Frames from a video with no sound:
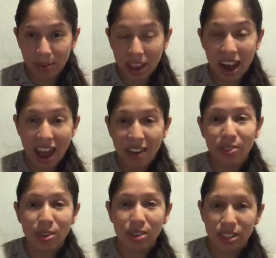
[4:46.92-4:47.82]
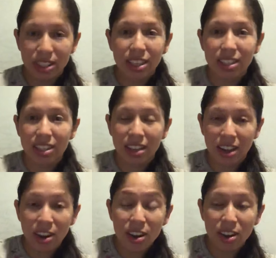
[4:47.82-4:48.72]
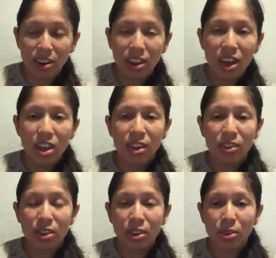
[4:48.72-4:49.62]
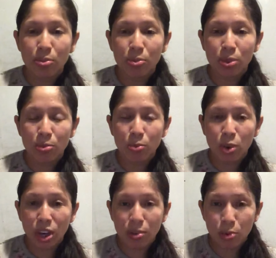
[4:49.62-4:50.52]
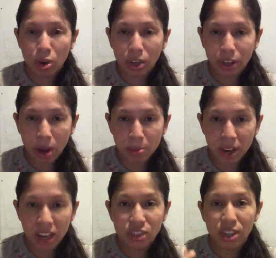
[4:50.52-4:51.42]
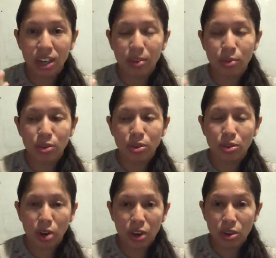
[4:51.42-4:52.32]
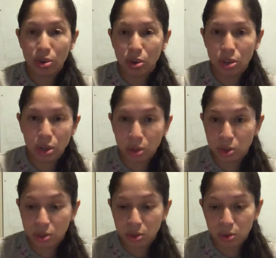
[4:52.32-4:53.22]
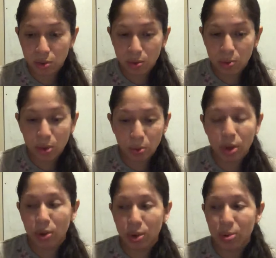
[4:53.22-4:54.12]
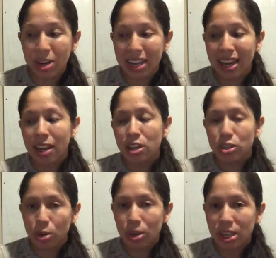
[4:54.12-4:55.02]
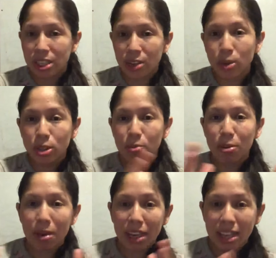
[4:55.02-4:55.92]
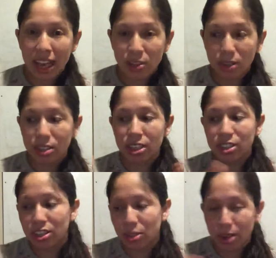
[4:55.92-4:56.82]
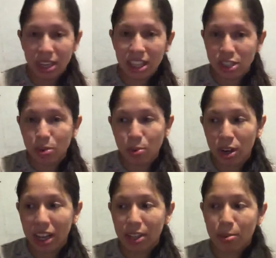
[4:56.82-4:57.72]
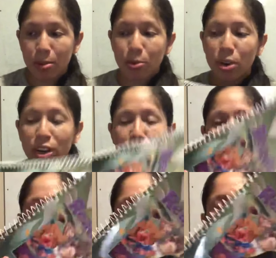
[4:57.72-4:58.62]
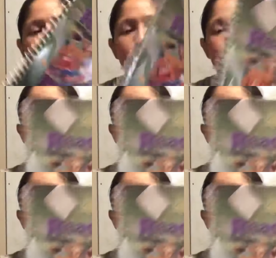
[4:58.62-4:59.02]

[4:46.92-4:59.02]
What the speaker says: and after 6th and on, they're working more on comprehension and drawing your own conclusions with what we read. So he's going to be making that transition, so he needs to work a little bit more in comprehension.